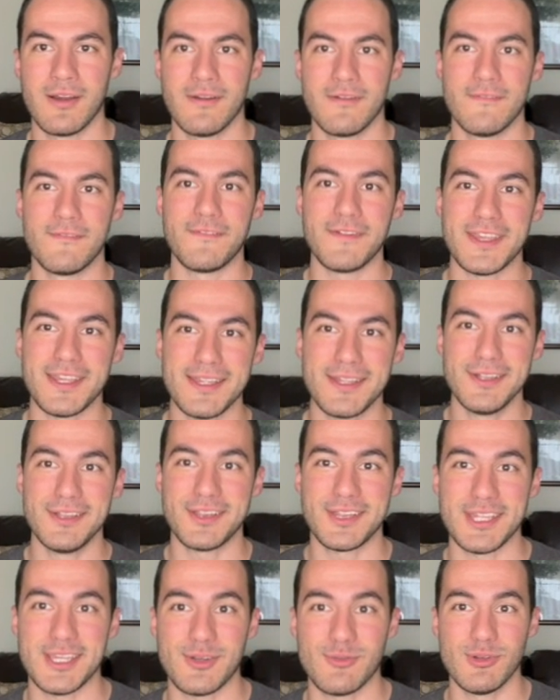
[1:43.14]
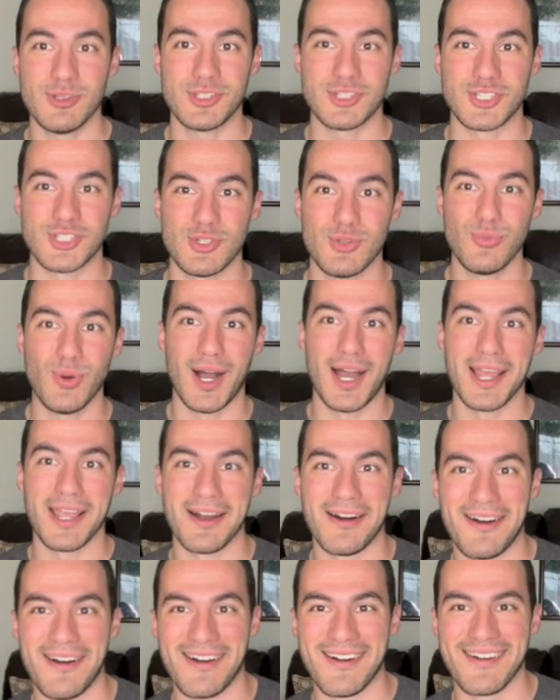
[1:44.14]
V is equal to
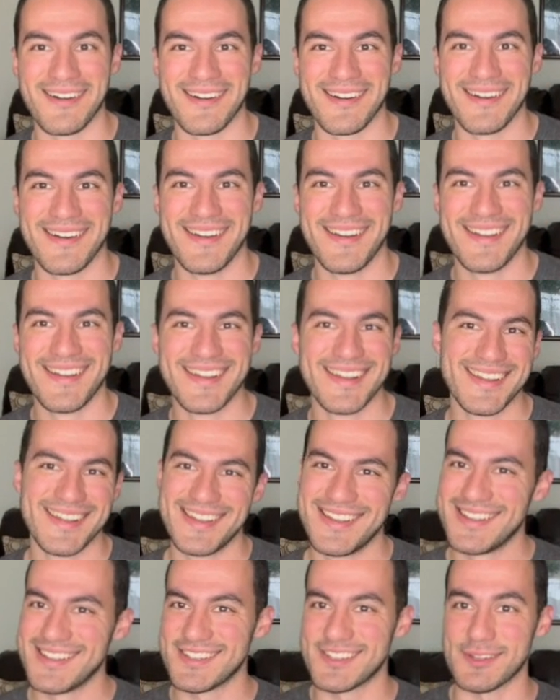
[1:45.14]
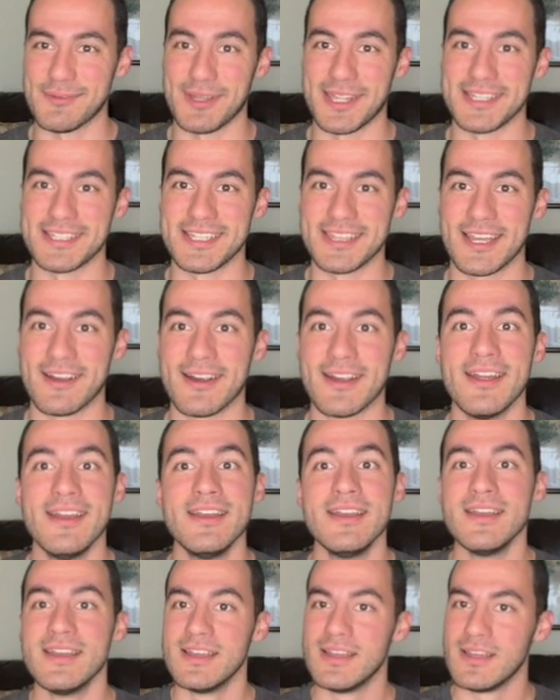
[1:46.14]
IR. See what I did there?
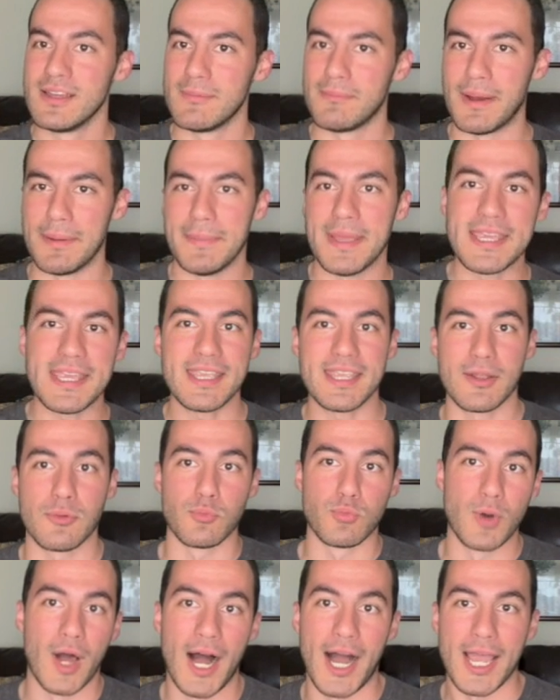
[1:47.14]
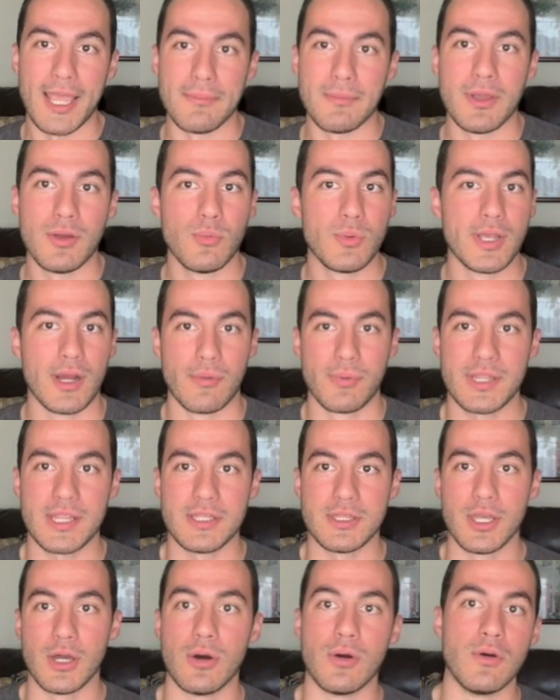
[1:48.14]
By making it rhyme, we already
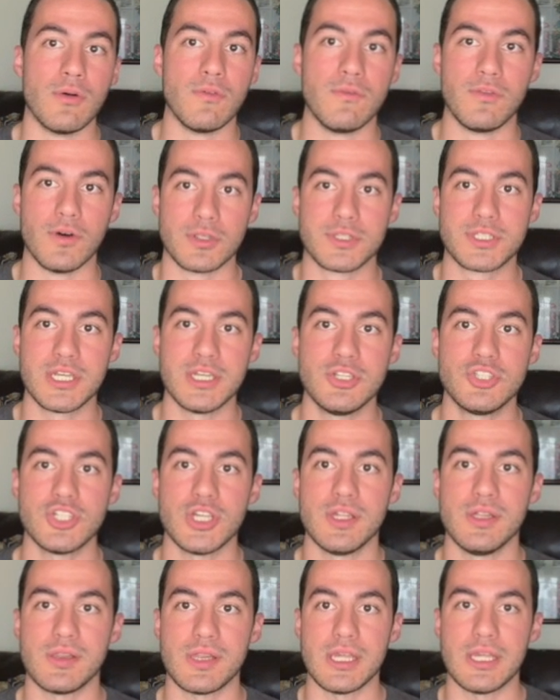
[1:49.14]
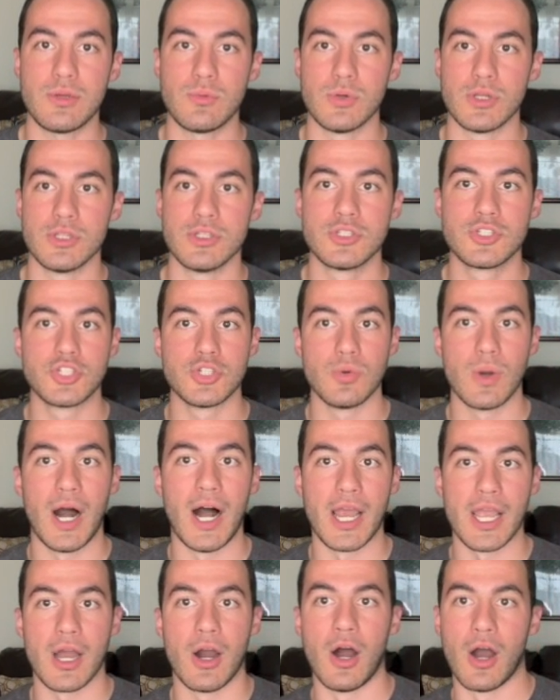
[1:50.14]
know voltage is equal to
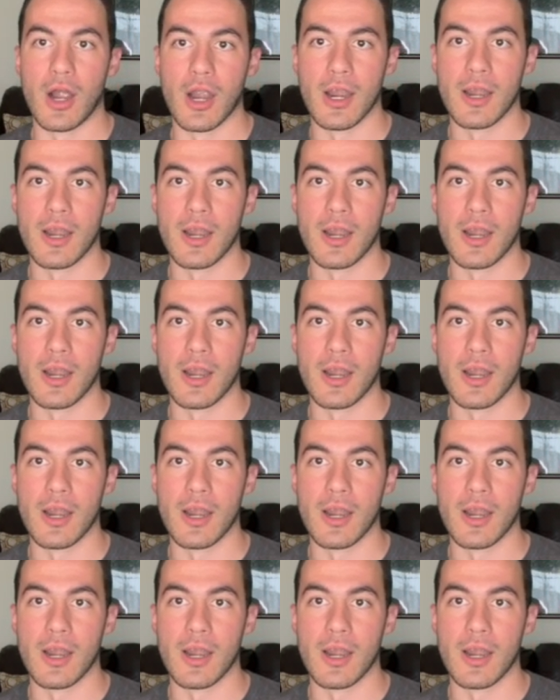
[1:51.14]
IR.